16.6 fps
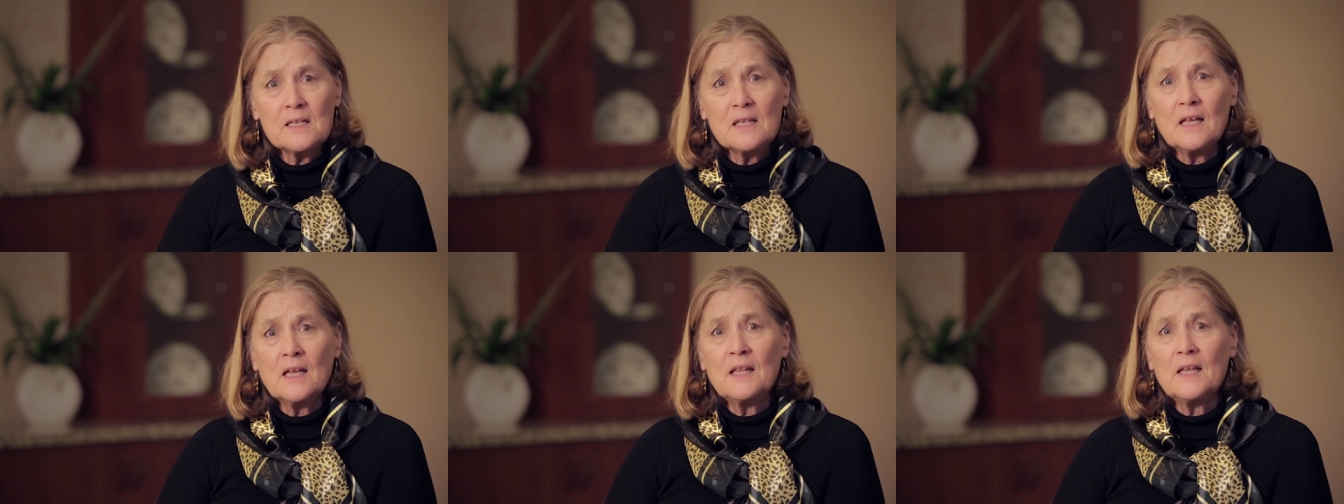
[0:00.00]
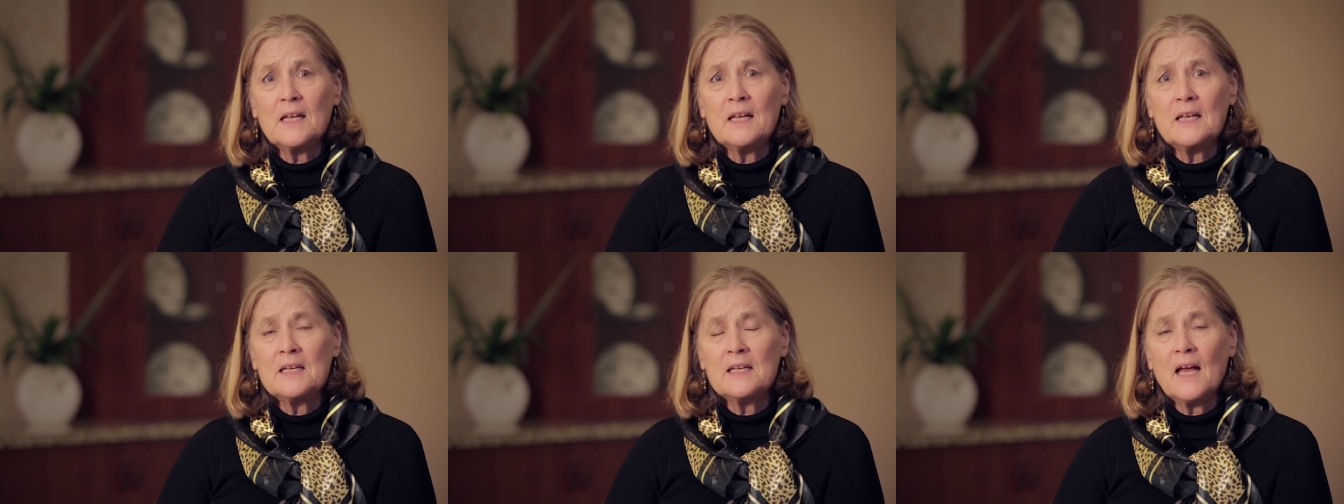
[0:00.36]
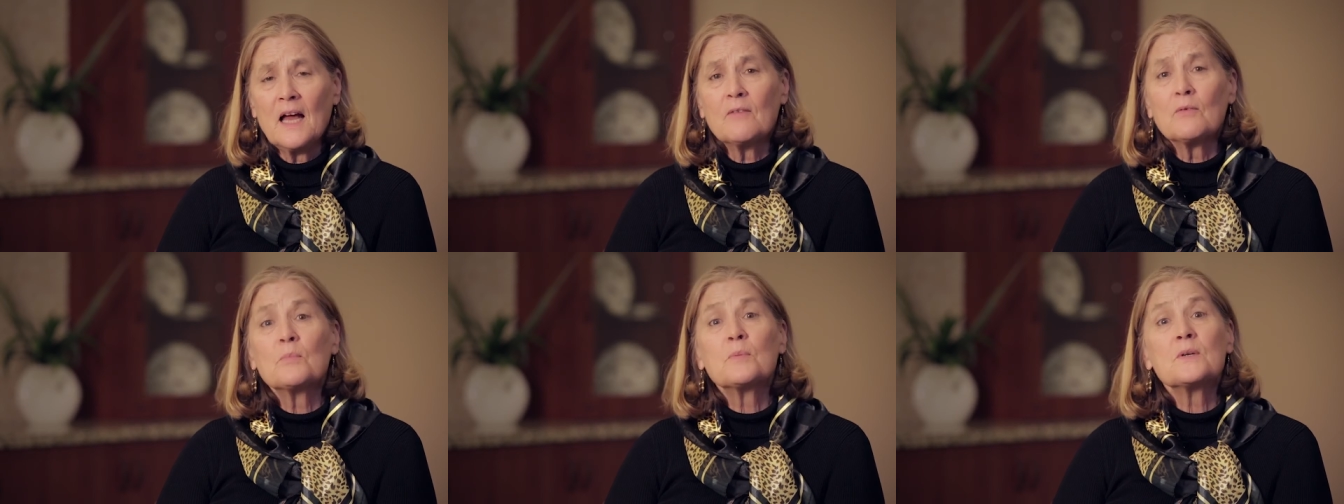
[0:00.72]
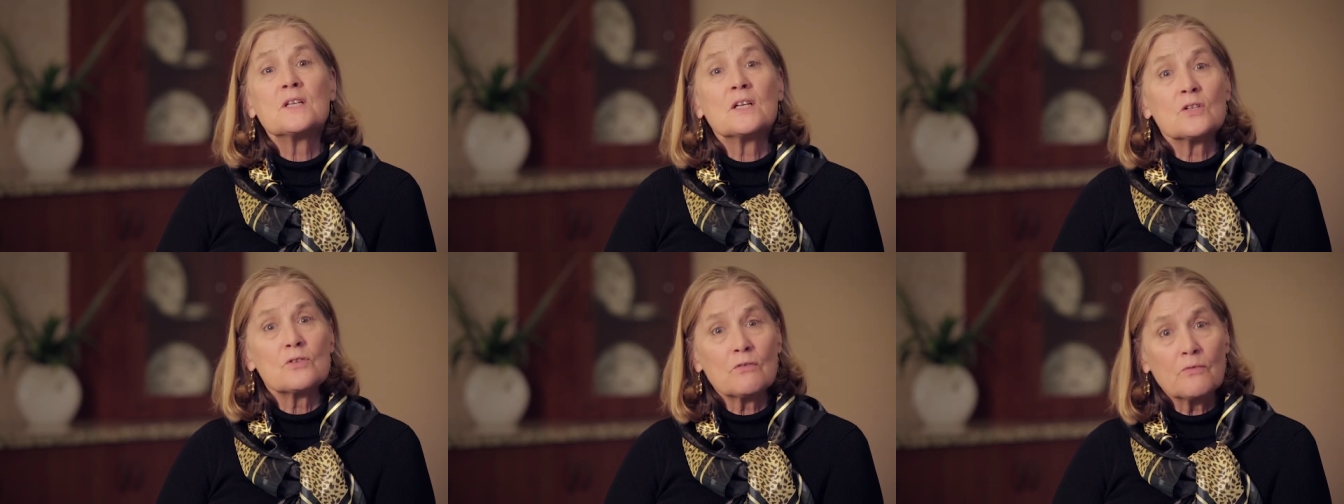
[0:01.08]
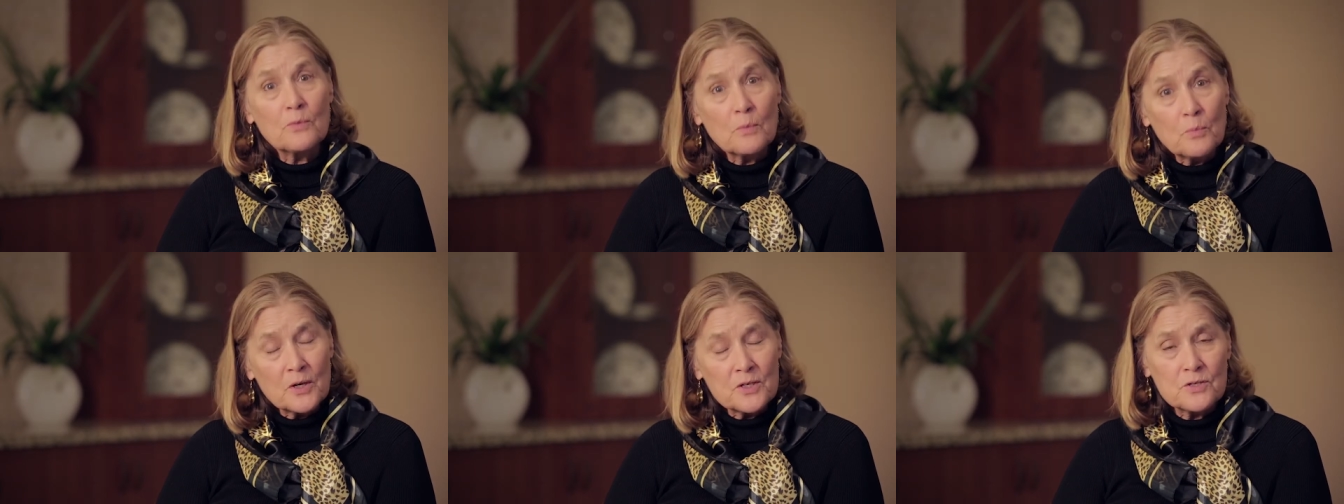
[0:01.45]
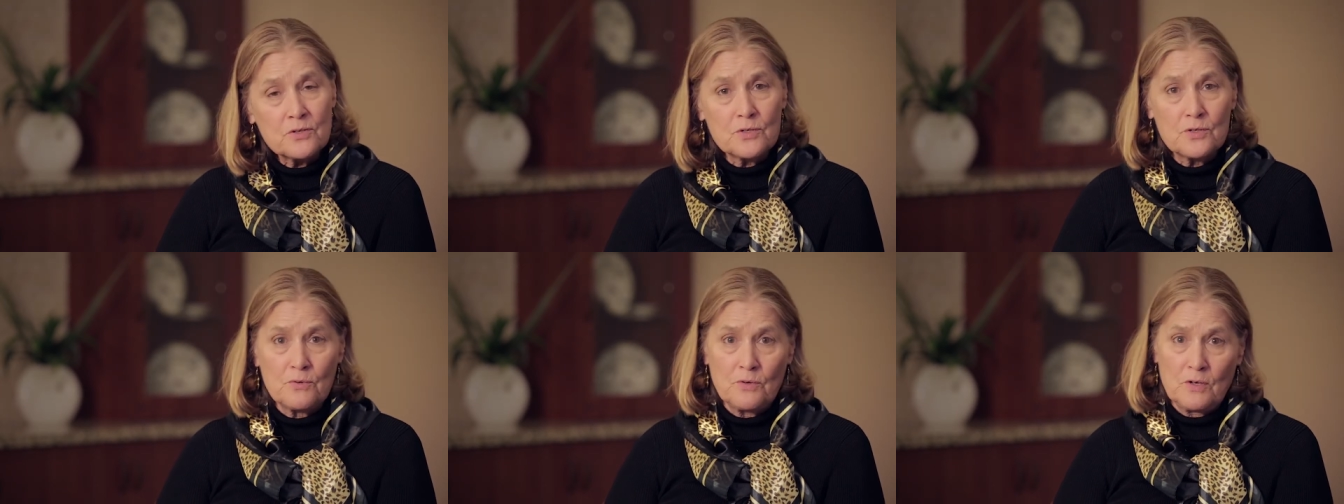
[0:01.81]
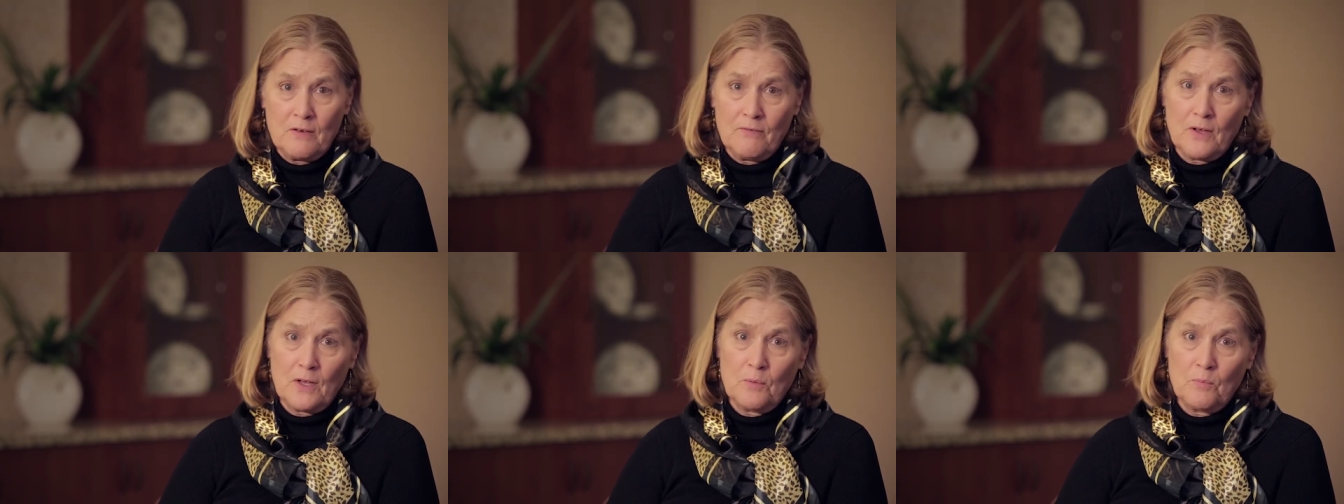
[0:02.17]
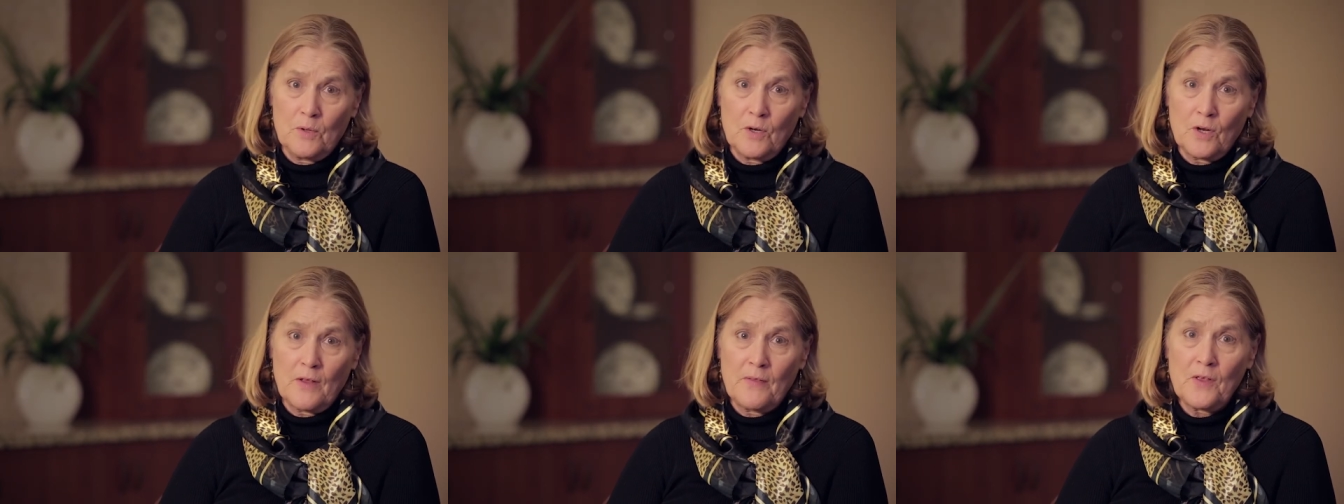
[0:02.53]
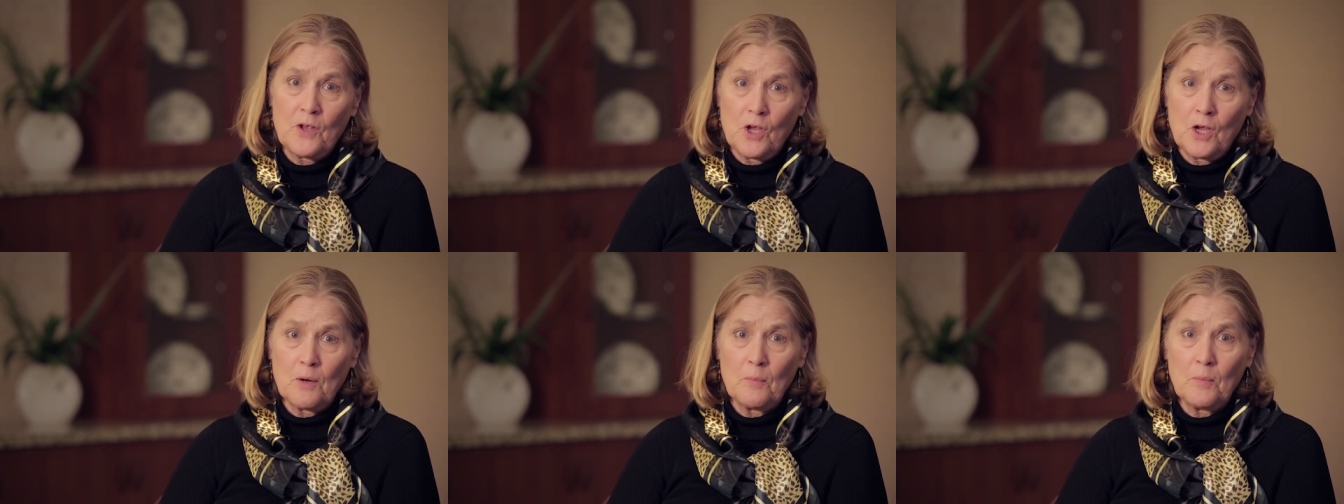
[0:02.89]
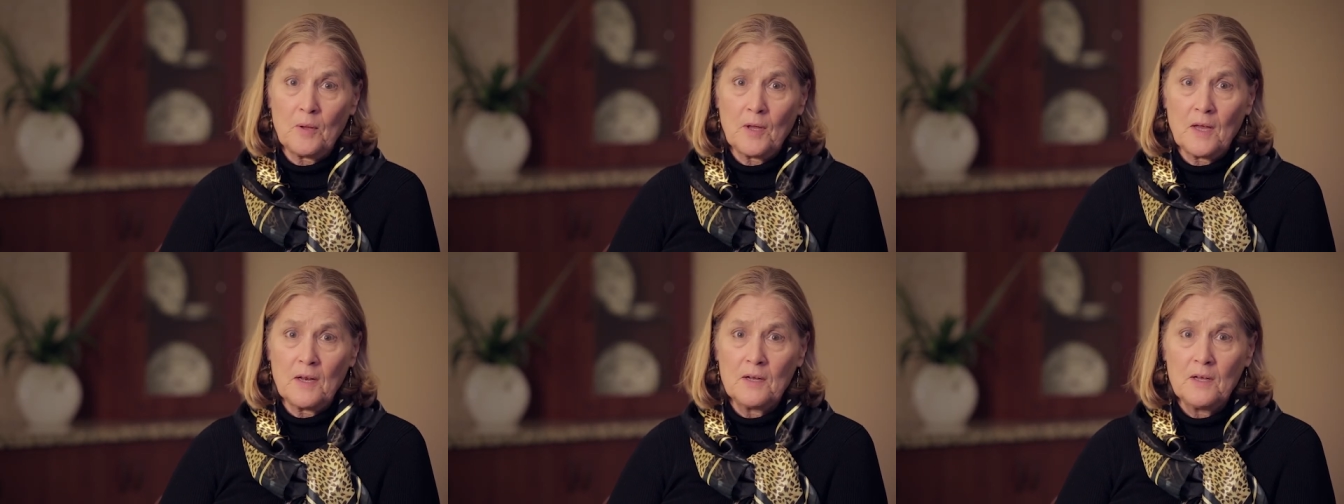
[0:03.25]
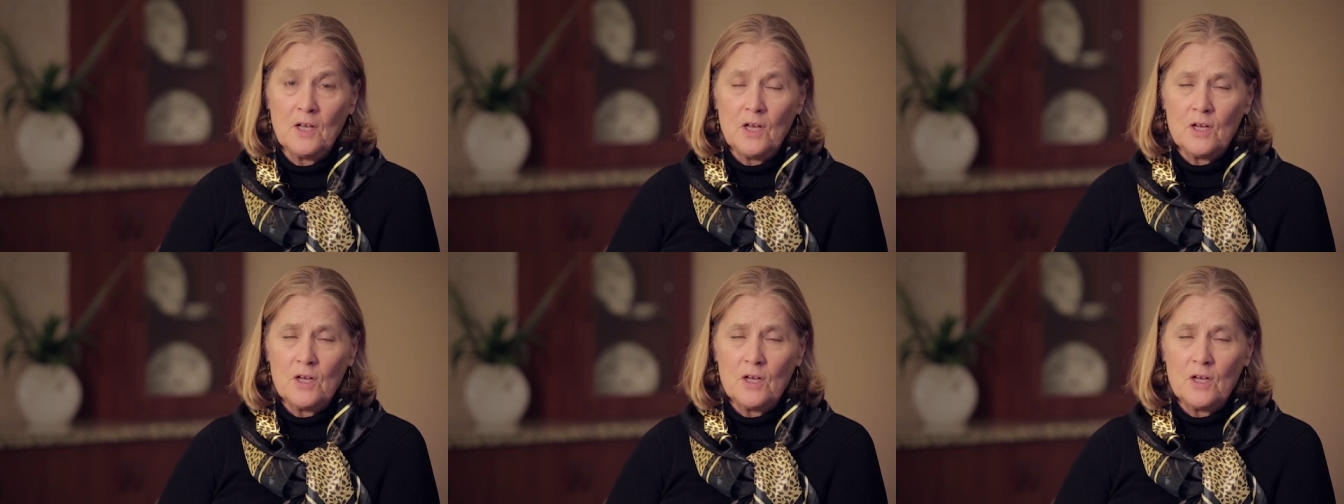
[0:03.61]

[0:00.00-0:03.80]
then they need to have a potential for pressure sore development on the care plan.